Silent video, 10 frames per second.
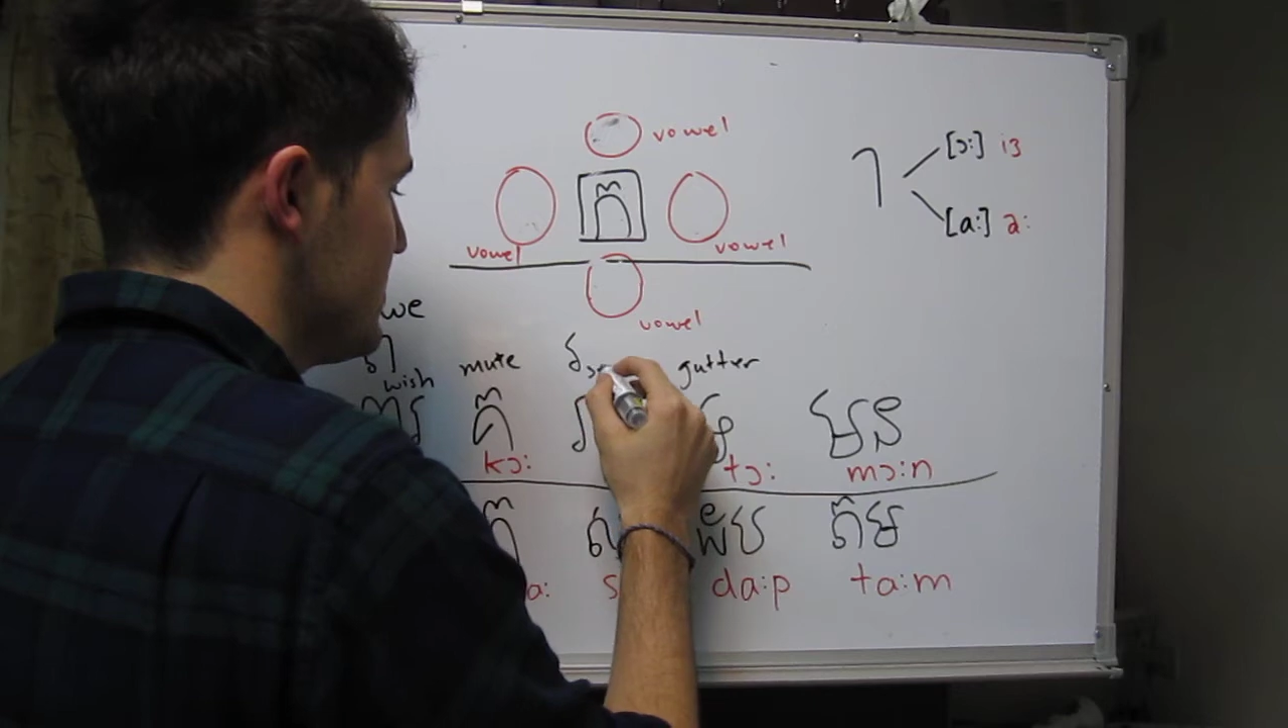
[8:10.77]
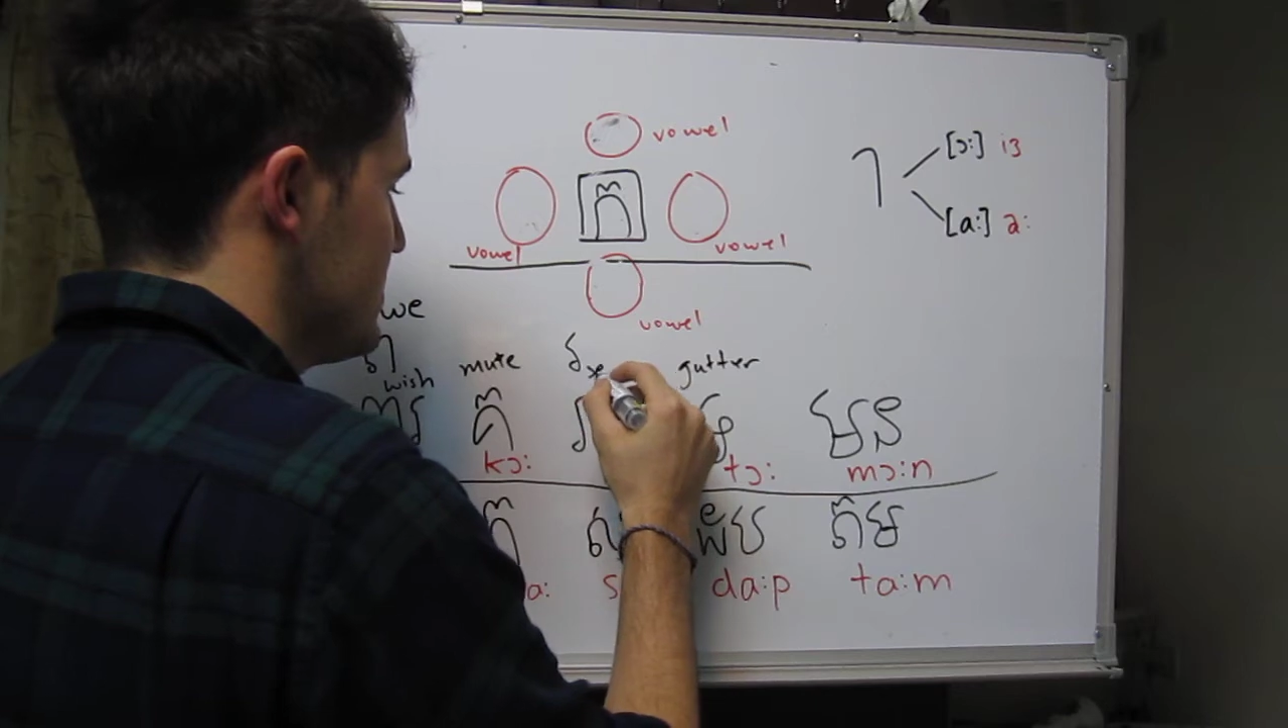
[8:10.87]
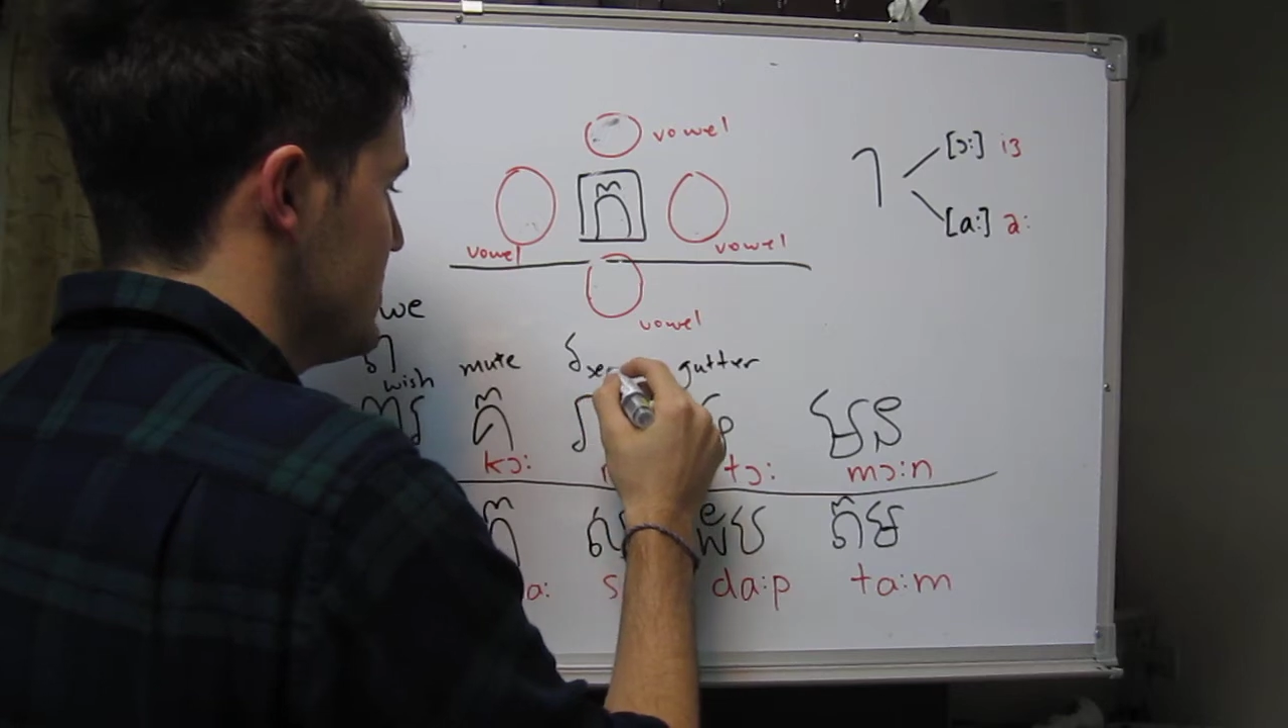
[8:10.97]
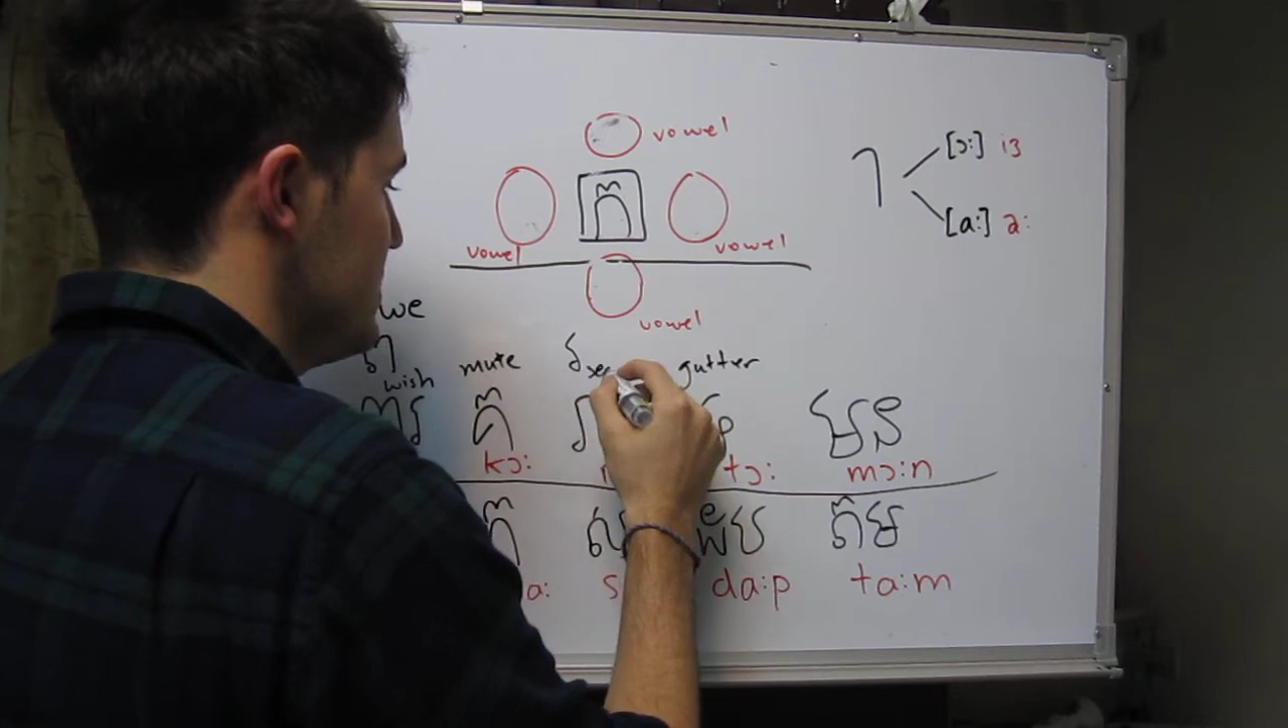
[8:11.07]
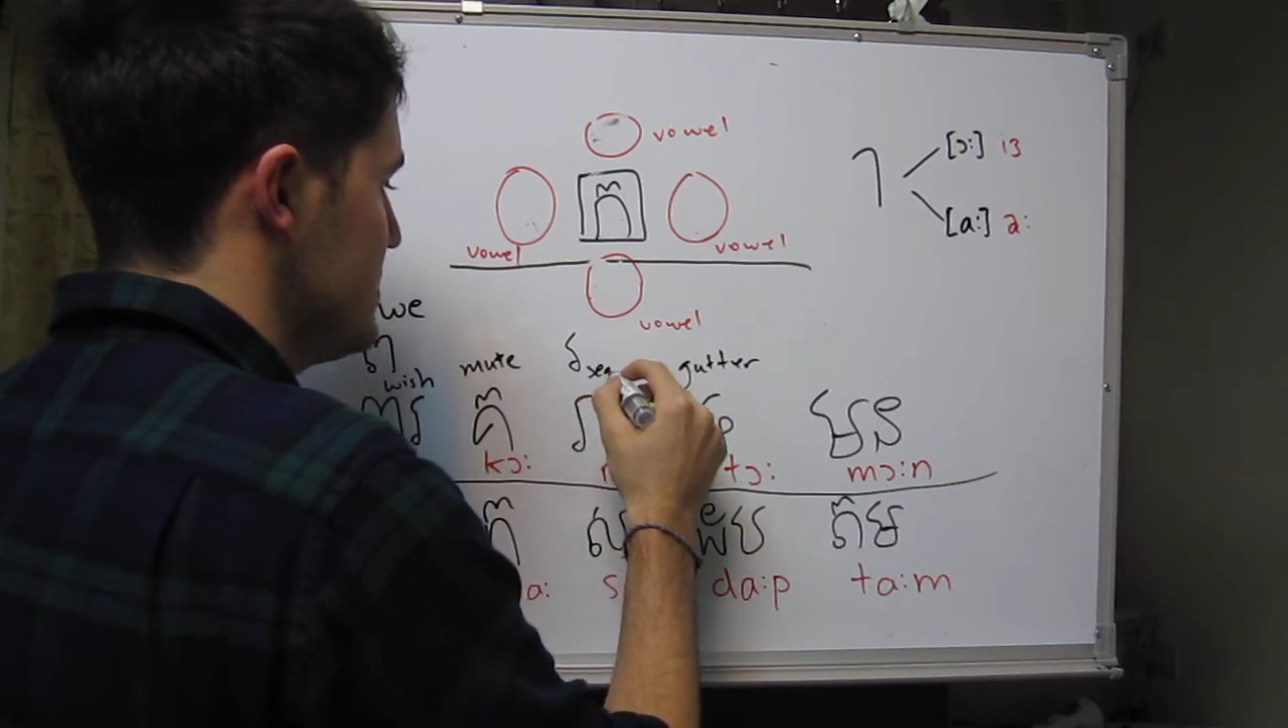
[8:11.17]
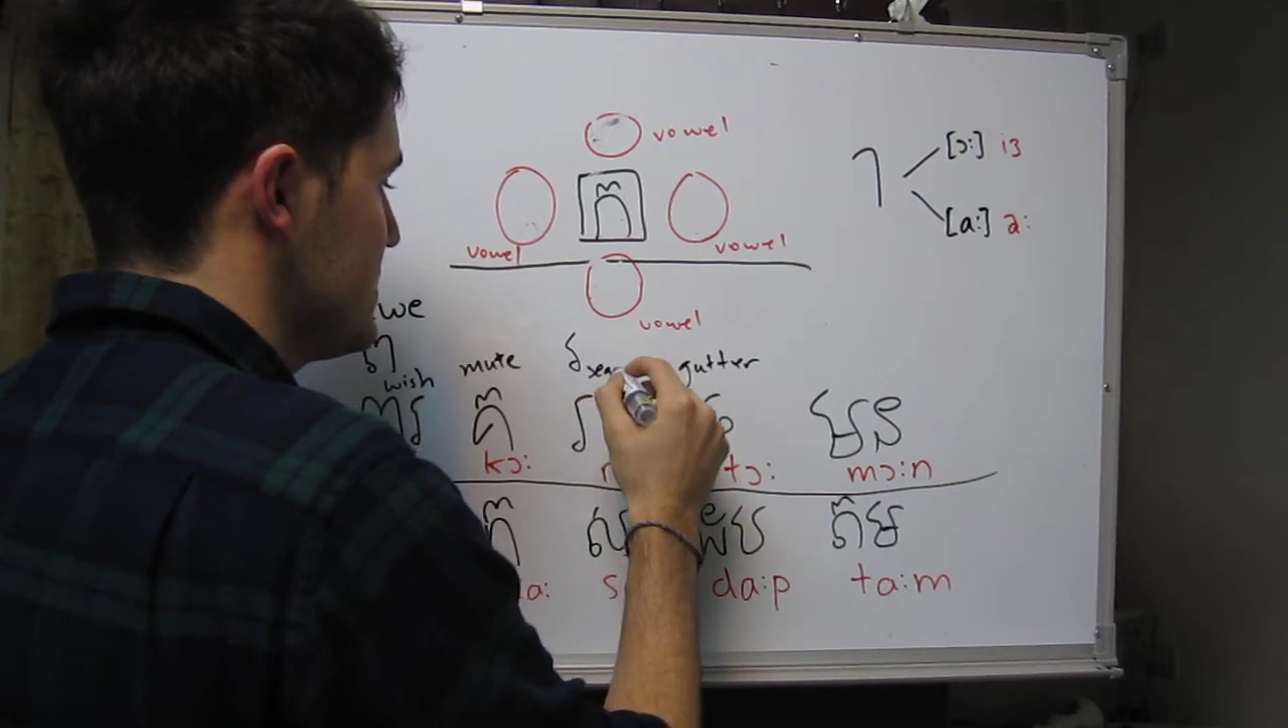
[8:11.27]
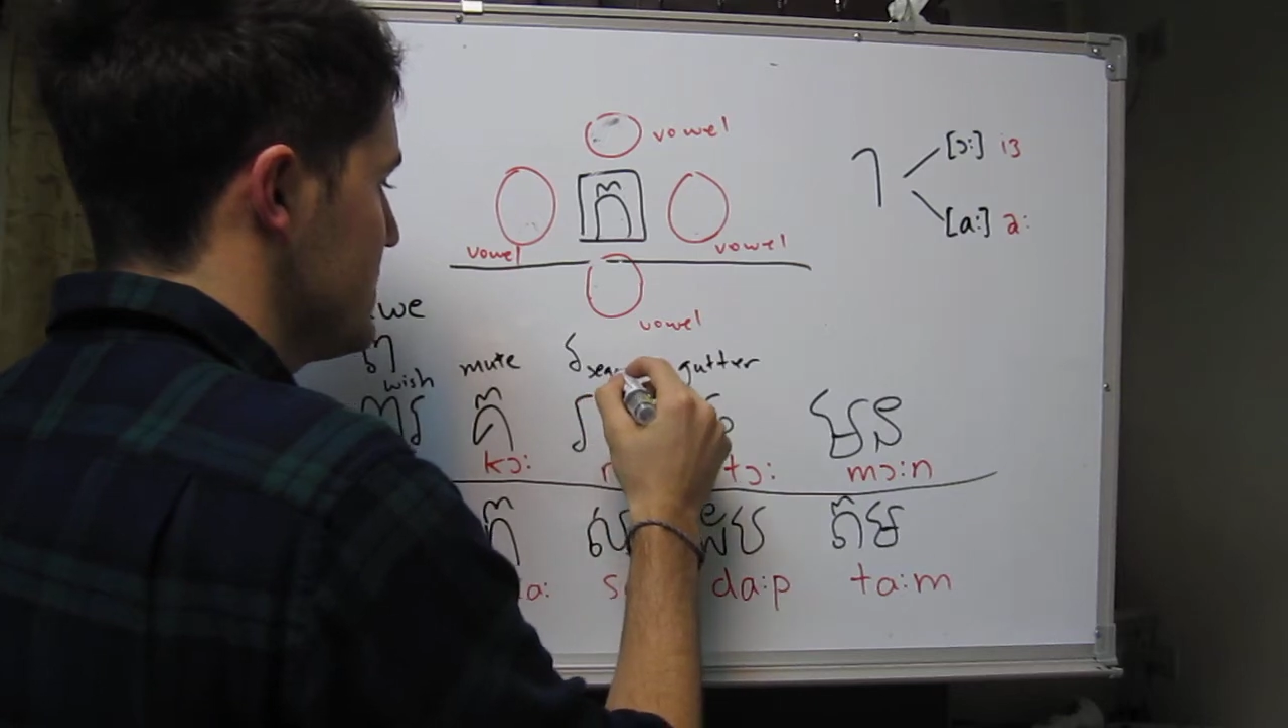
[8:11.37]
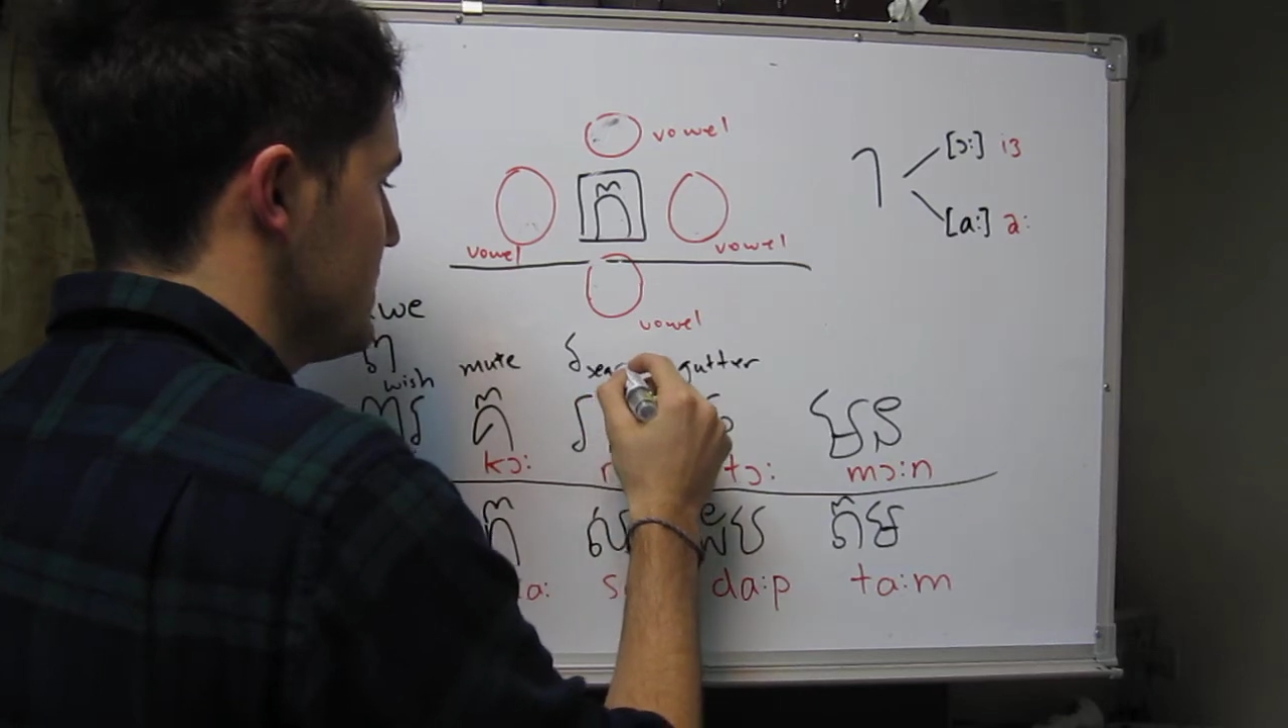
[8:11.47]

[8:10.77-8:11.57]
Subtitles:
a search.